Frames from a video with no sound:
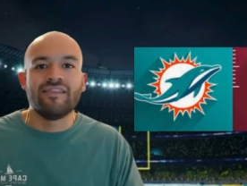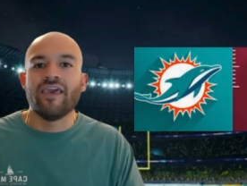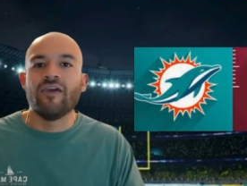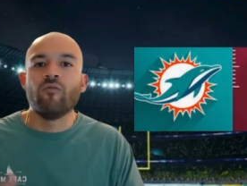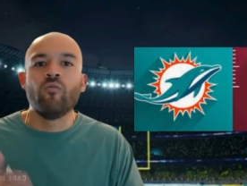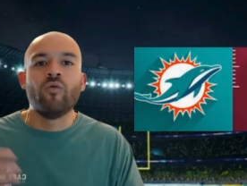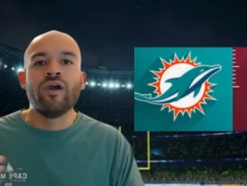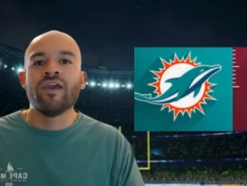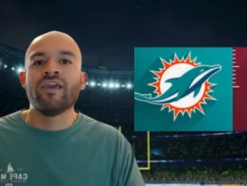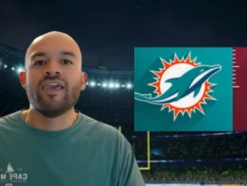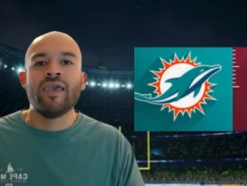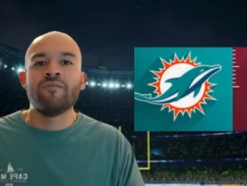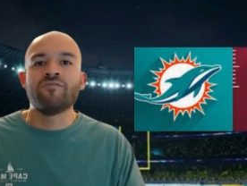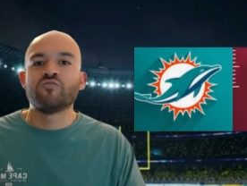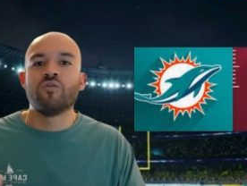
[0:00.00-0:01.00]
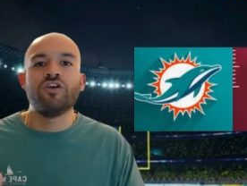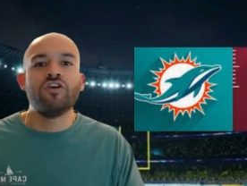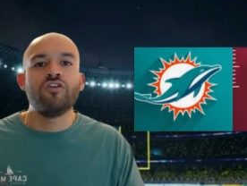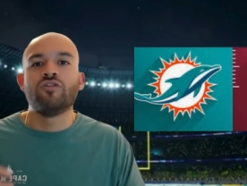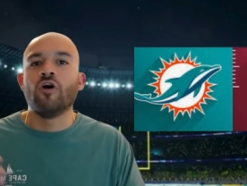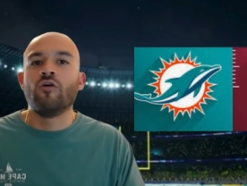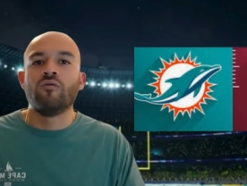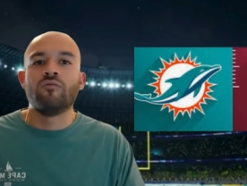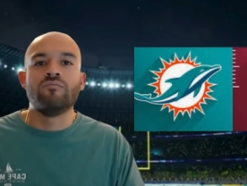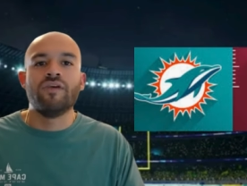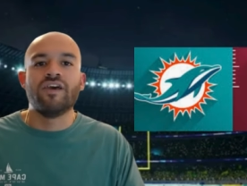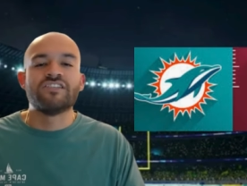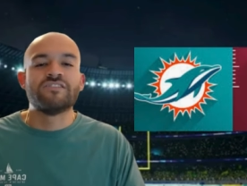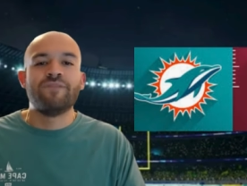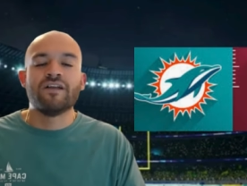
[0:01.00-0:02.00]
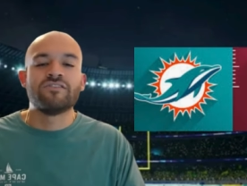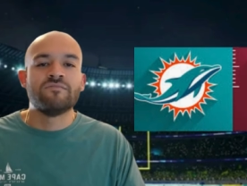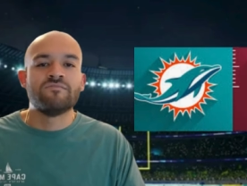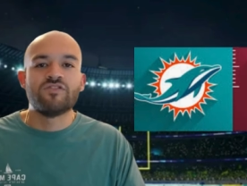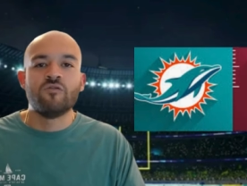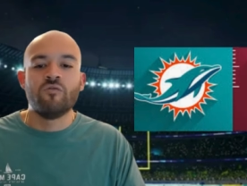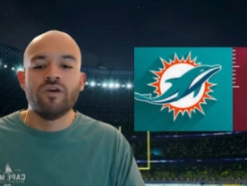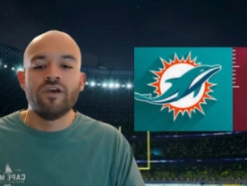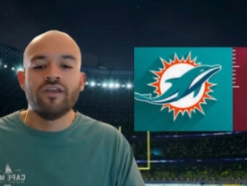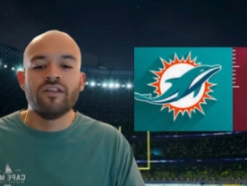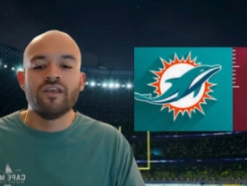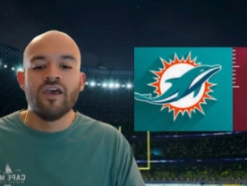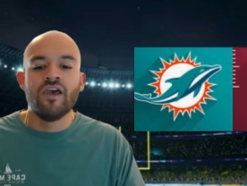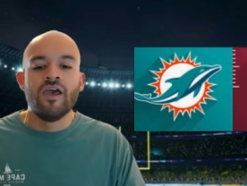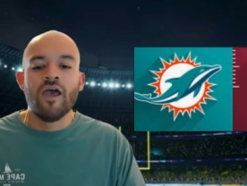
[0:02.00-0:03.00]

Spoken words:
They win games where you don't expect them to win,